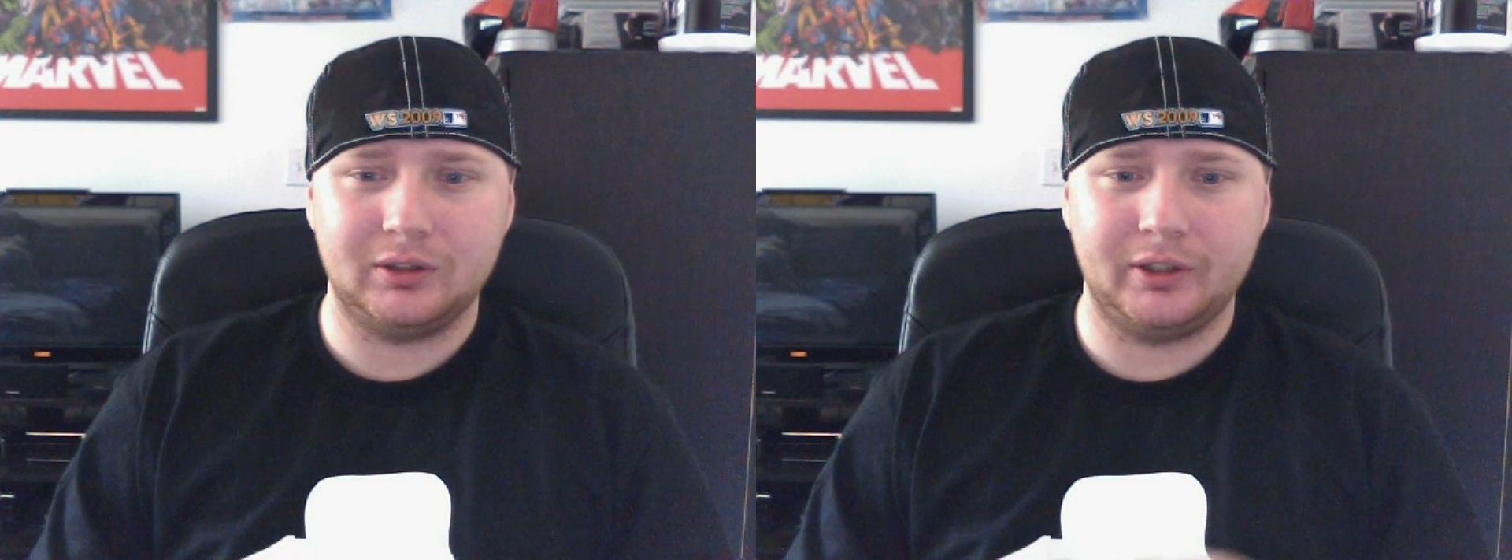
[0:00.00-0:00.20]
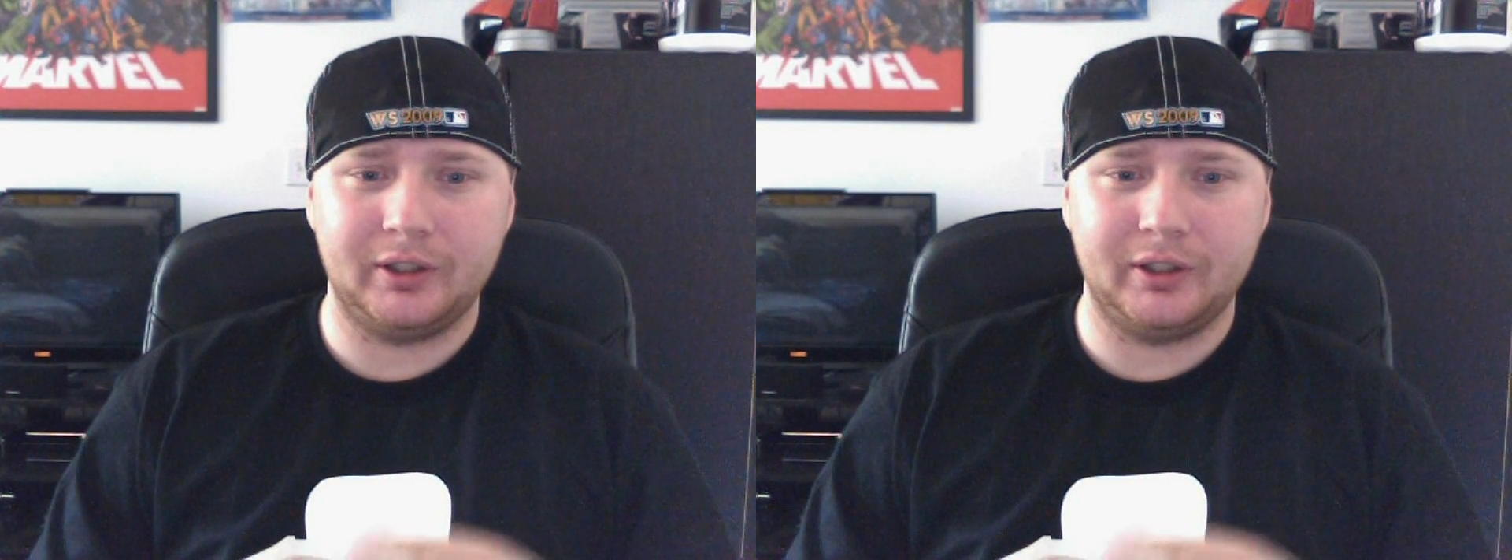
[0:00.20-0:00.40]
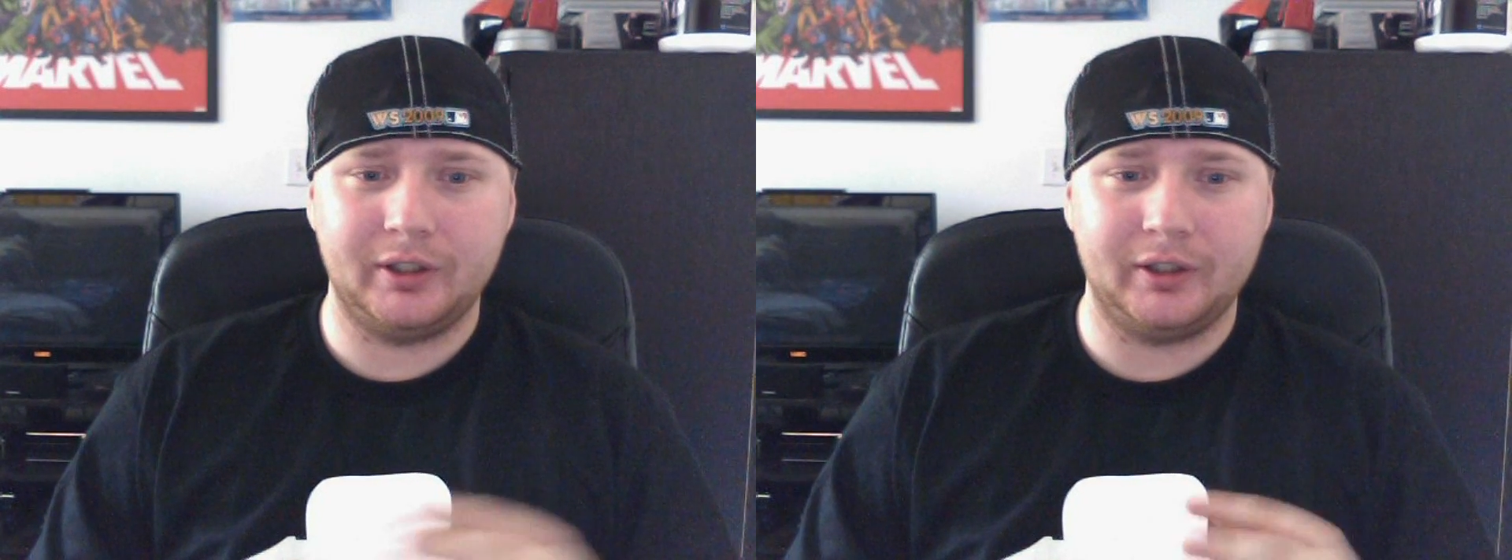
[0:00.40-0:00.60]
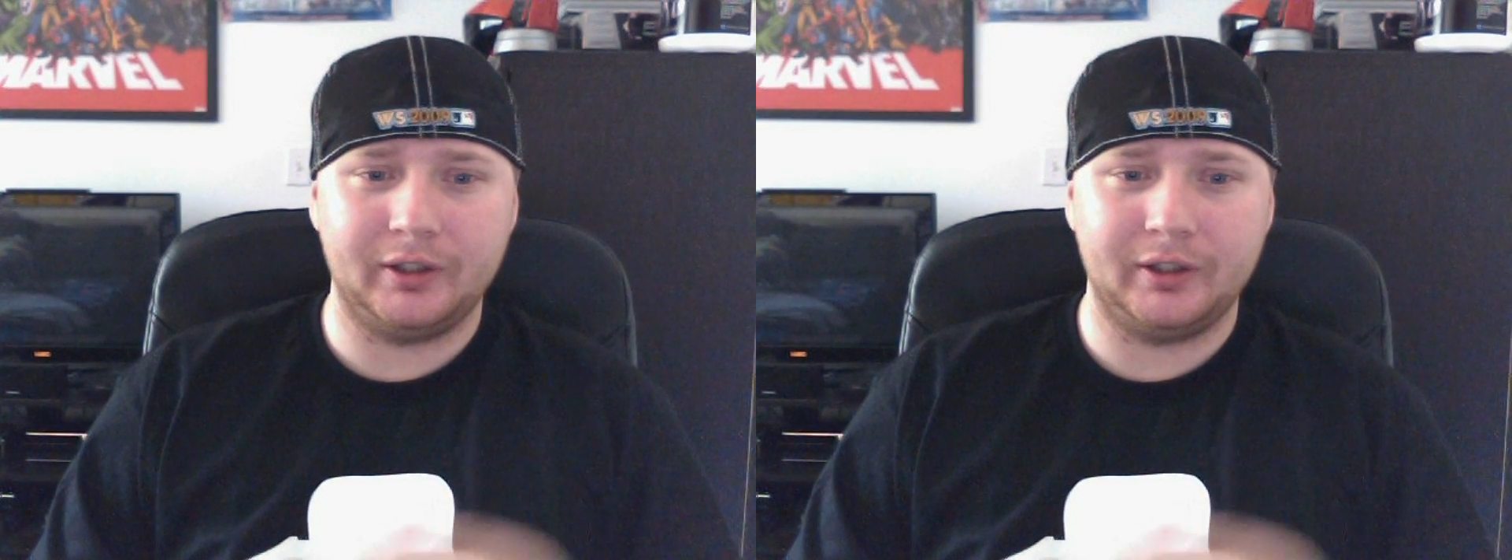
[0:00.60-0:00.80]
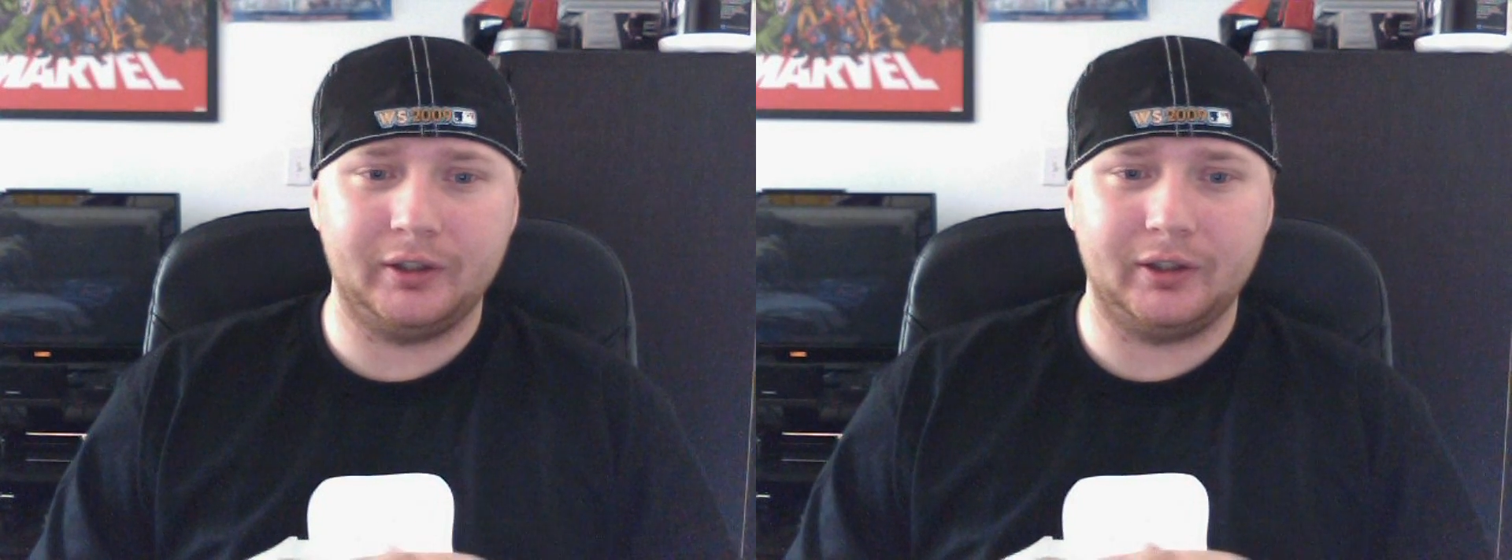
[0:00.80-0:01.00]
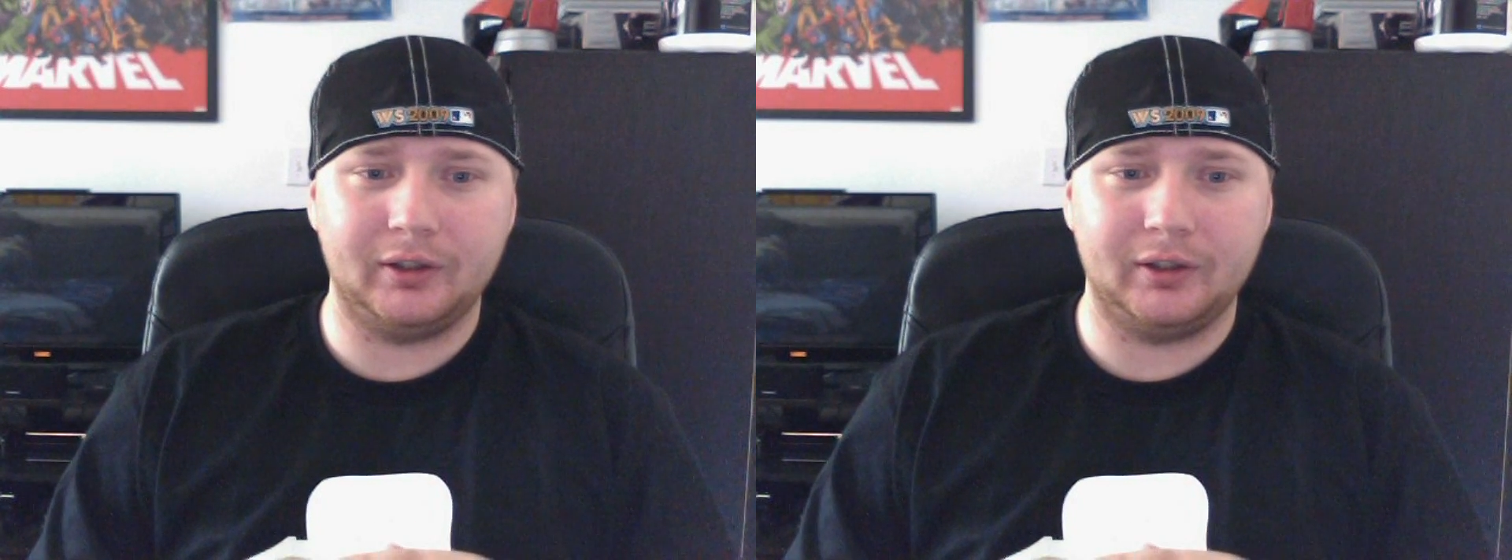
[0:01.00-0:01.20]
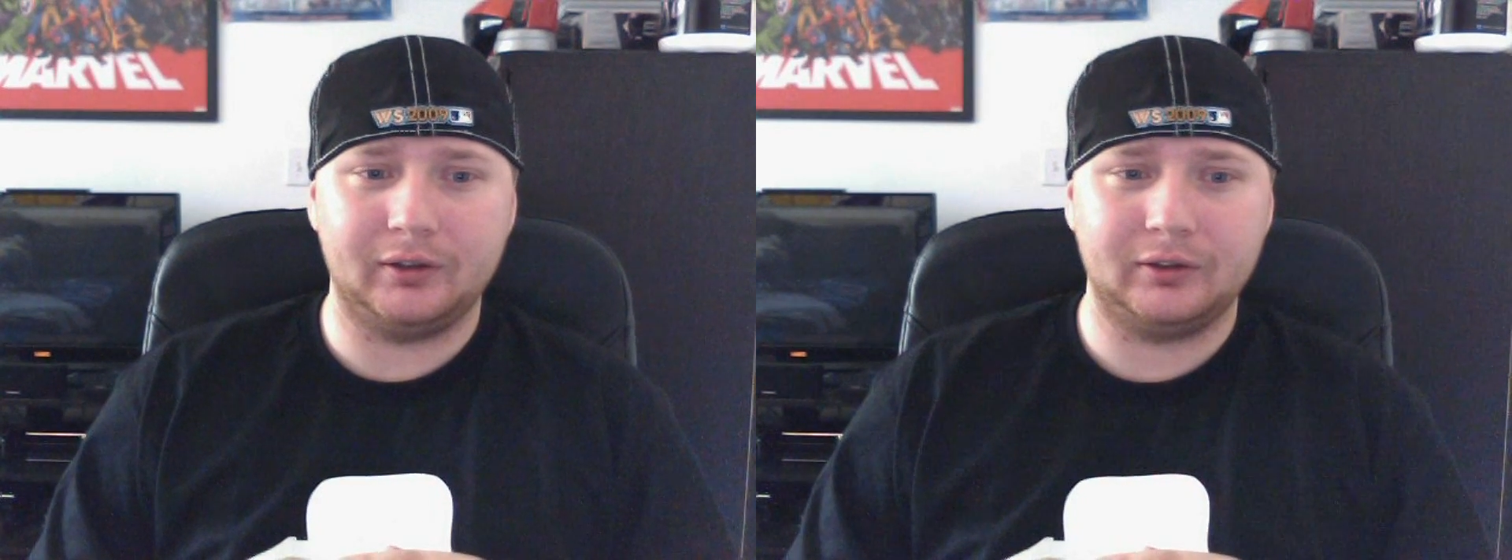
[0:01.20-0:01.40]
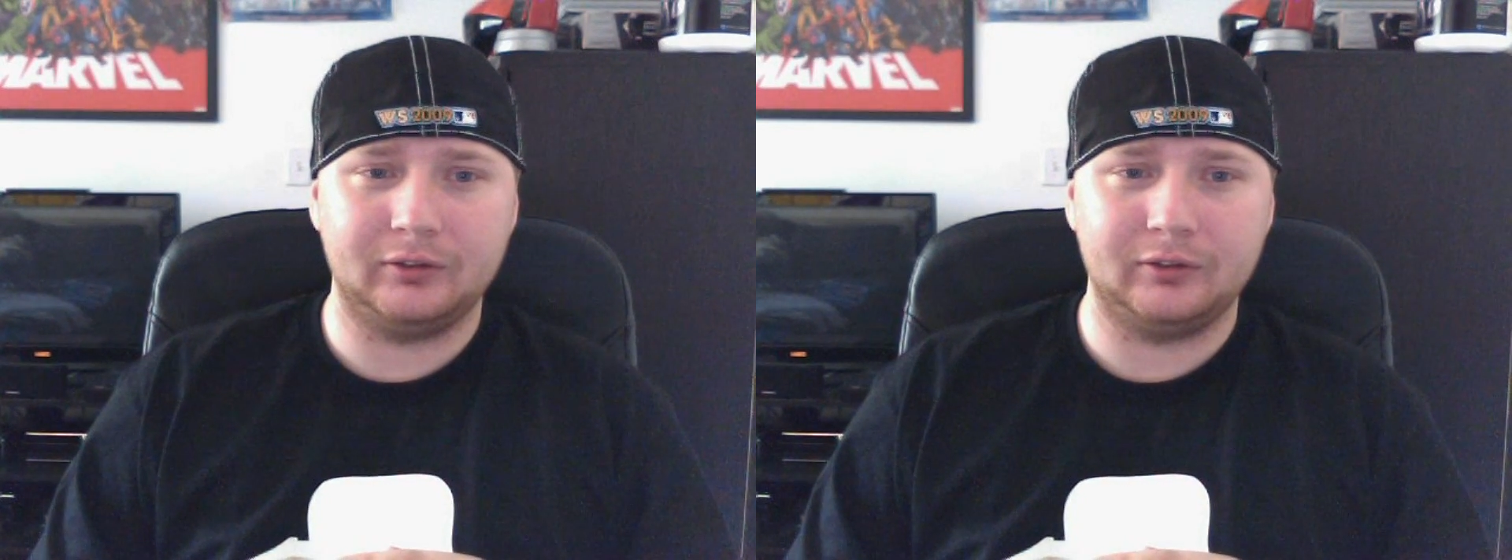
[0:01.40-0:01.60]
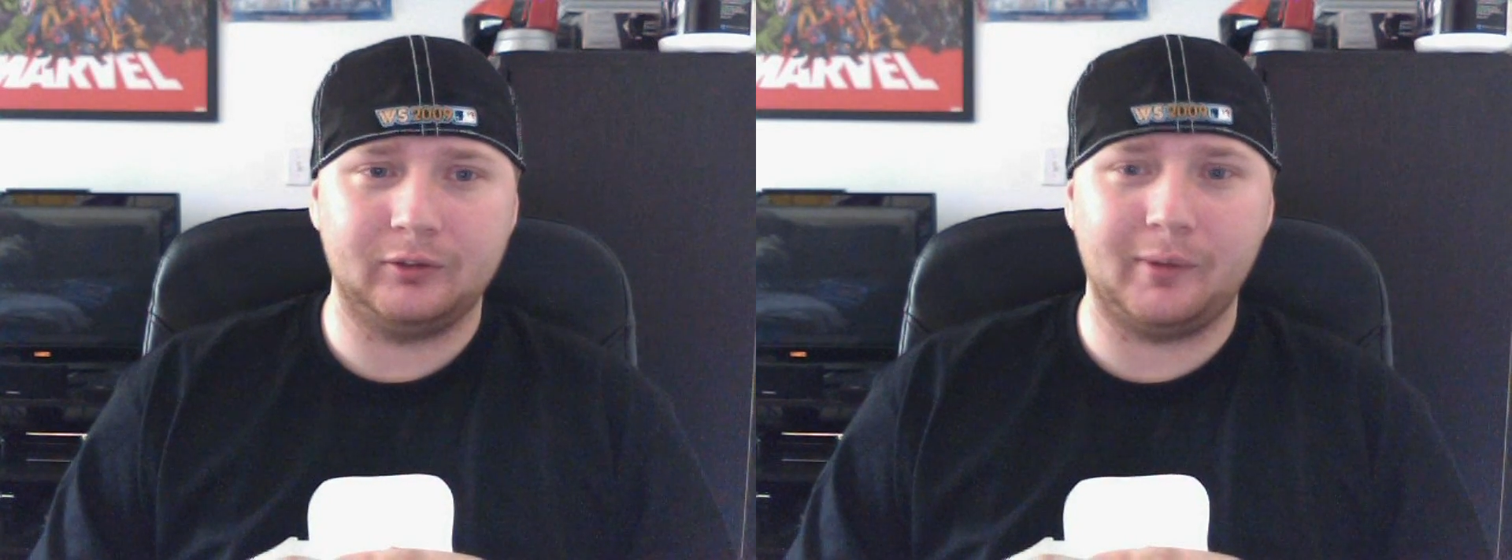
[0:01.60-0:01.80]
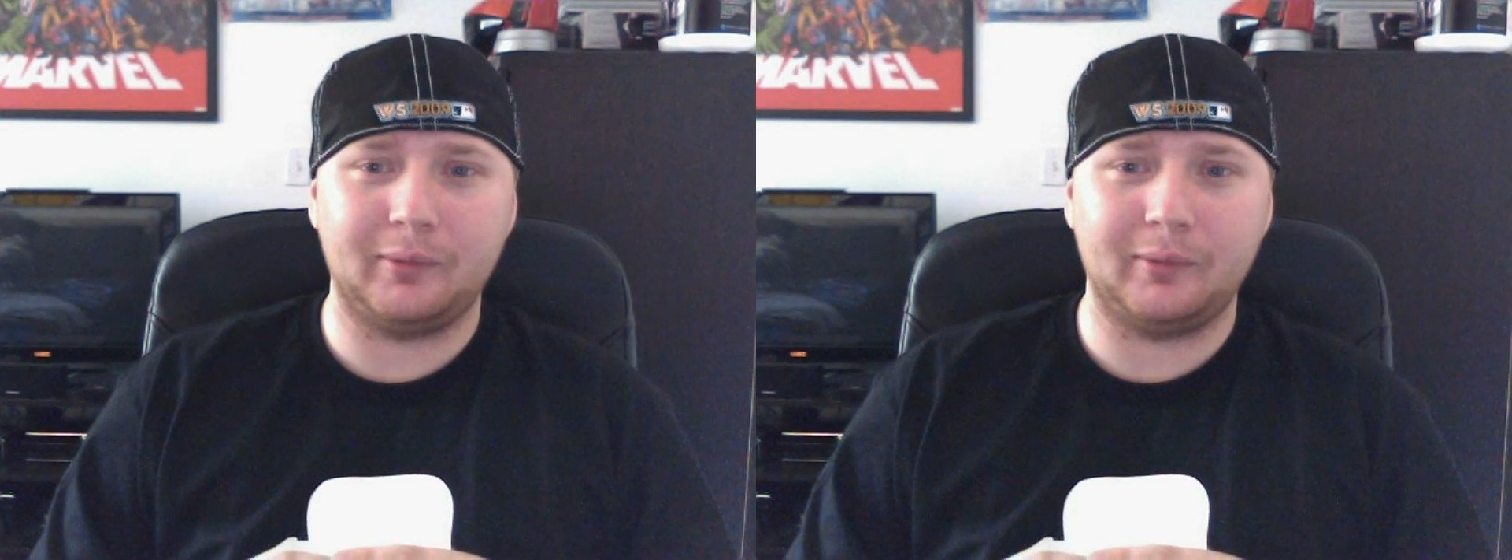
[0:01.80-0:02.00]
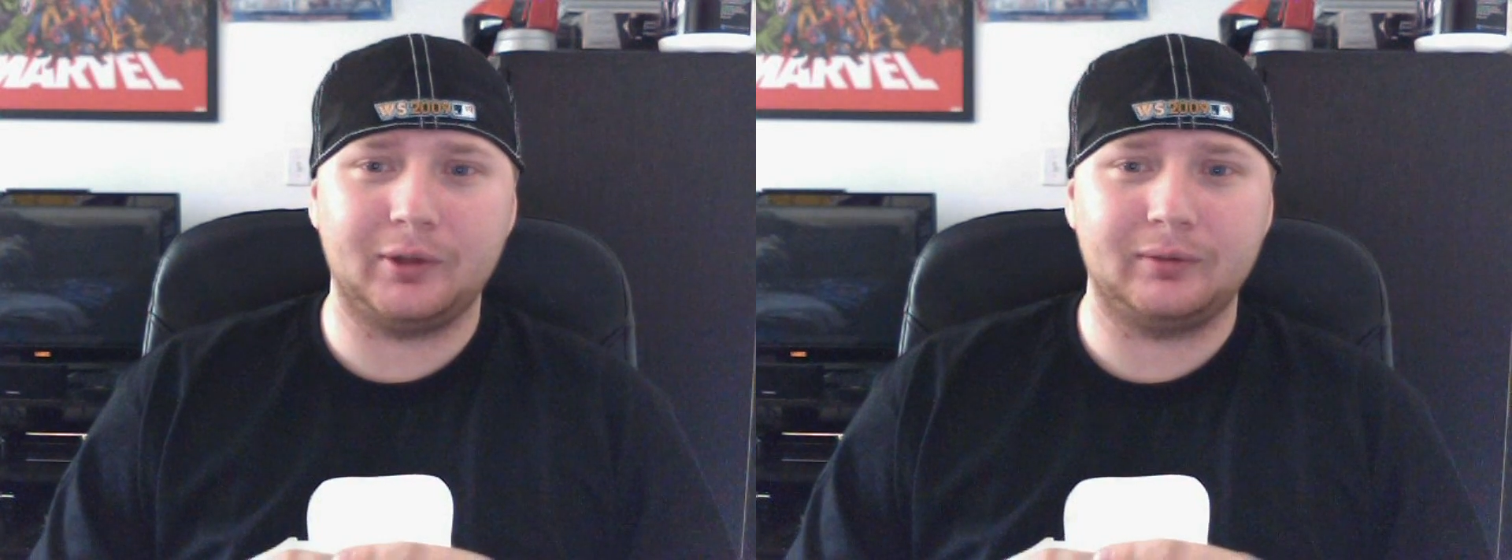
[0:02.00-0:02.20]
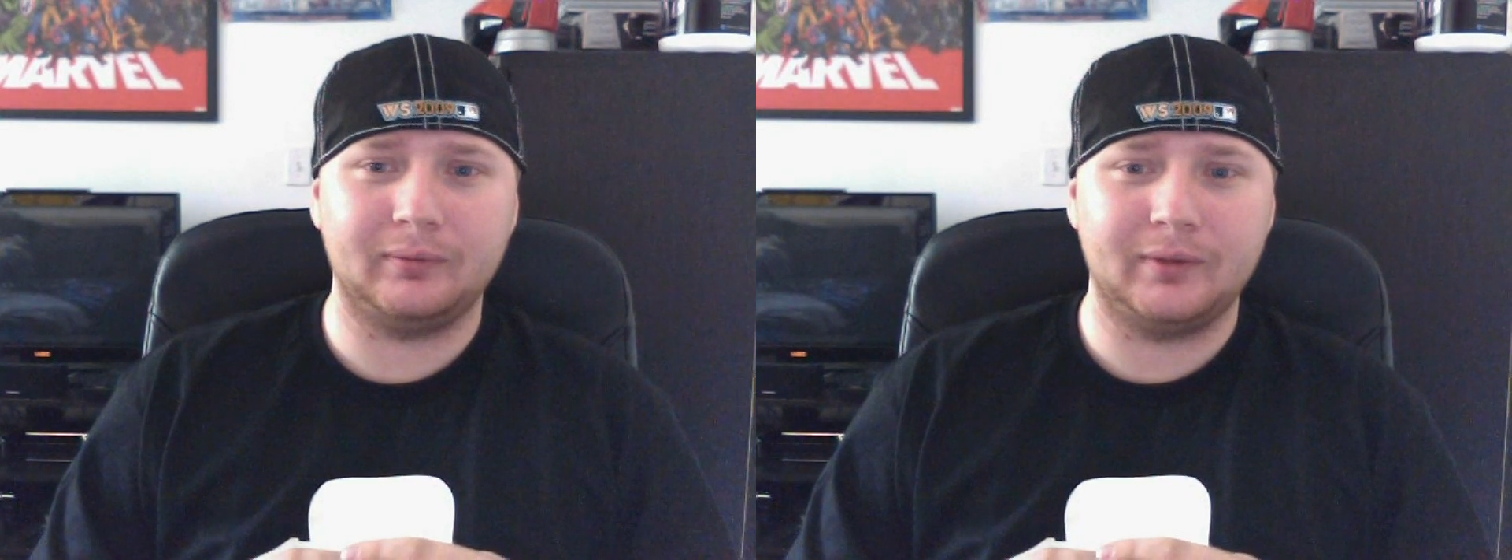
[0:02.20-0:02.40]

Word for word: And uh, remember,